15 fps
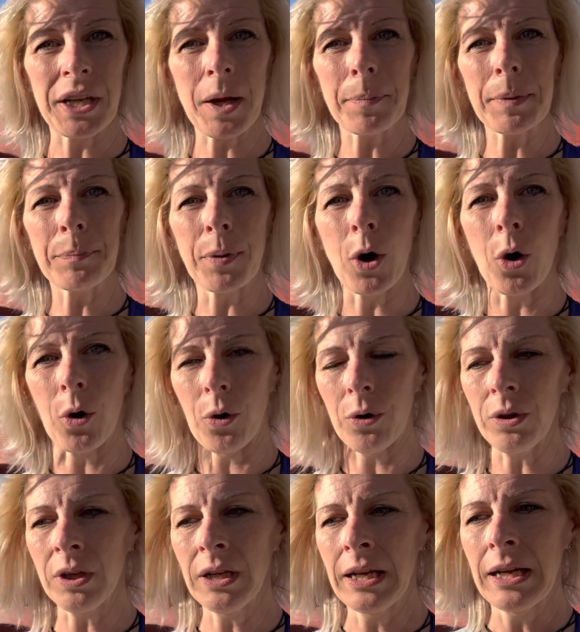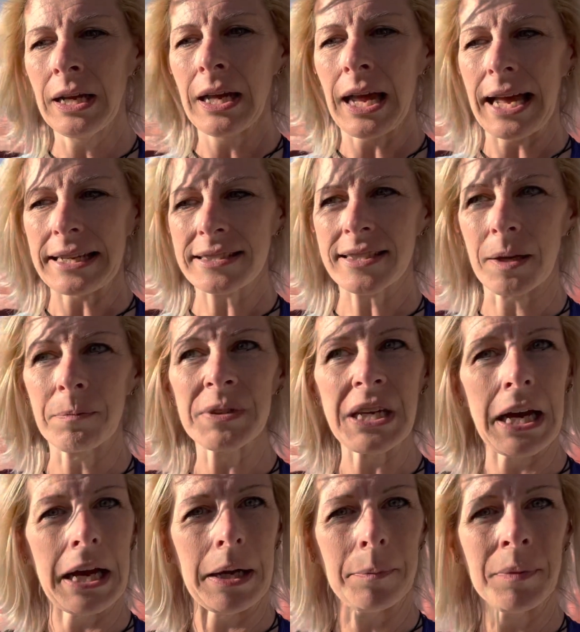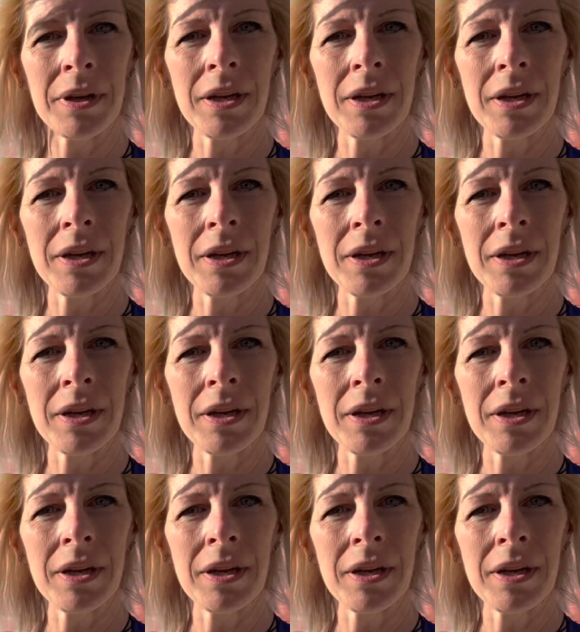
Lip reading: up a poll at some time,